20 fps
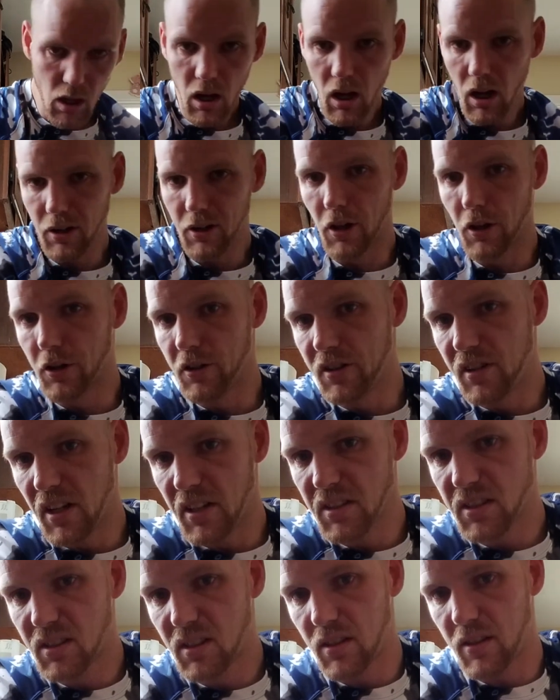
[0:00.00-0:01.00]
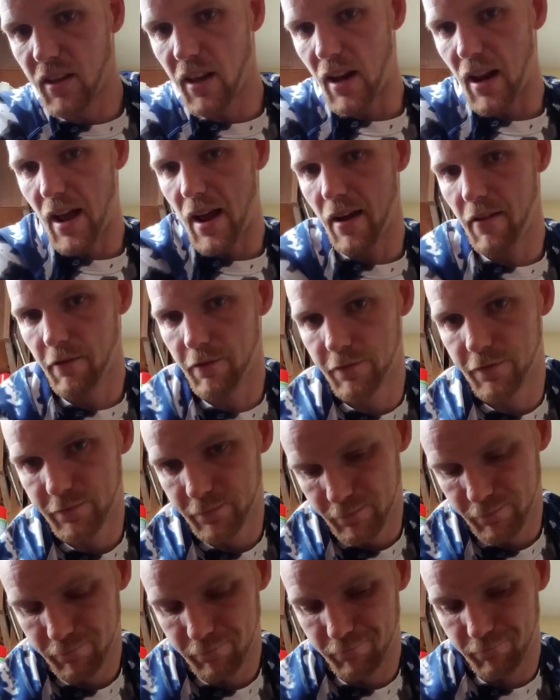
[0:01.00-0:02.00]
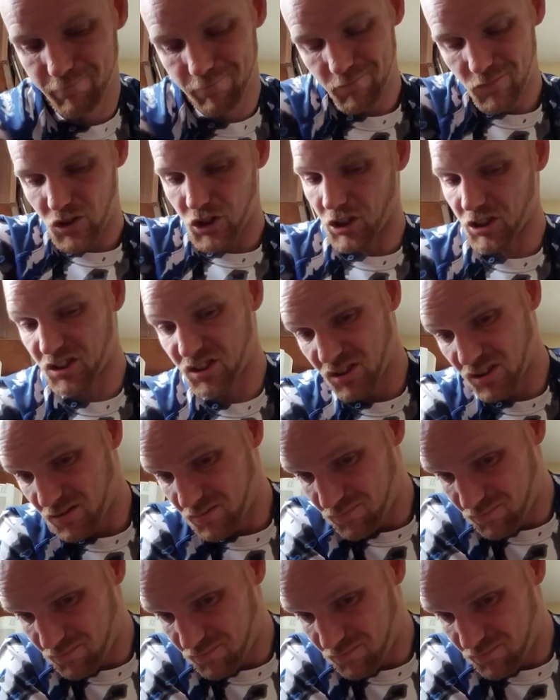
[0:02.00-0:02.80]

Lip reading: Another disc that I've just